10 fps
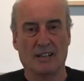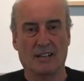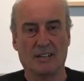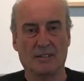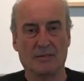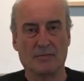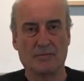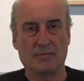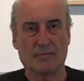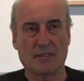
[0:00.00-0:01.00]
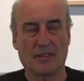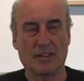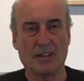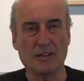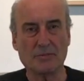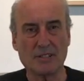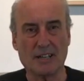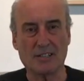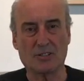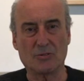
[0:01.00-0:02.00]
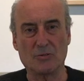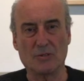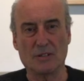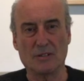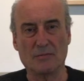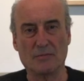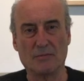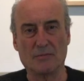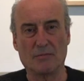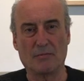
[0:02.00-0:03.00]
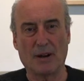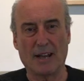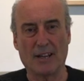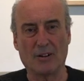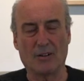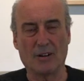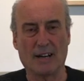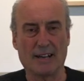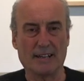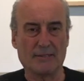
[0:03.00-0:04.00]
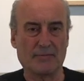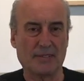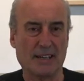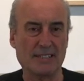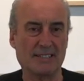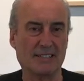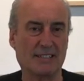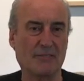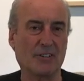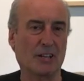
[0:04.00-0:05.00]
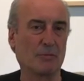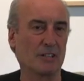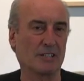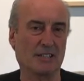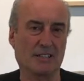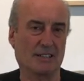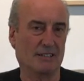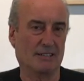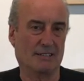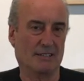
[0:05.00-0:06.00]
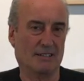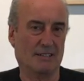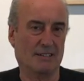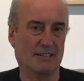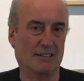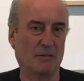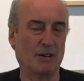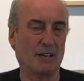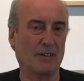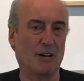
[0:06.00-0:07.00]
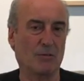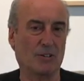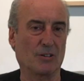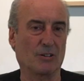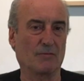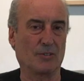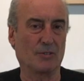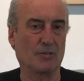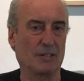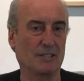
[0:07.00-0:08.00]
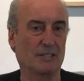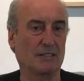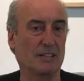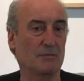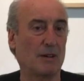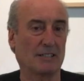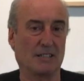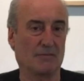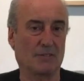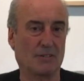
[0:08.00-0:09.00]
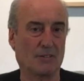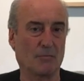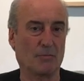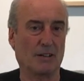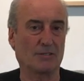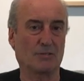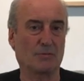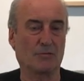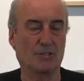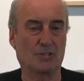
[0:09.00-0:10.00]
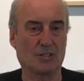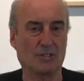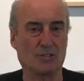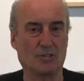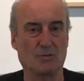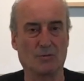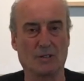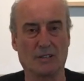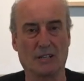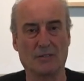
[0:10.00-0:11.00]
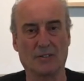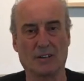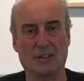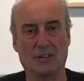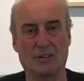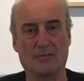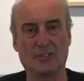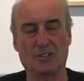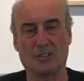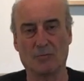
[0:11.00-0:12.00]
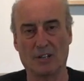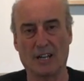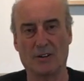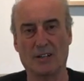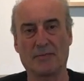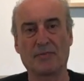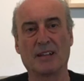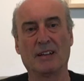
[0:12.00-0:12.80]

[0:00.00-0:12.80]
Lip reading: The upside to buying online is that the availability and the amount of artwork you can view is massive compared to being restricted to living or visiting one area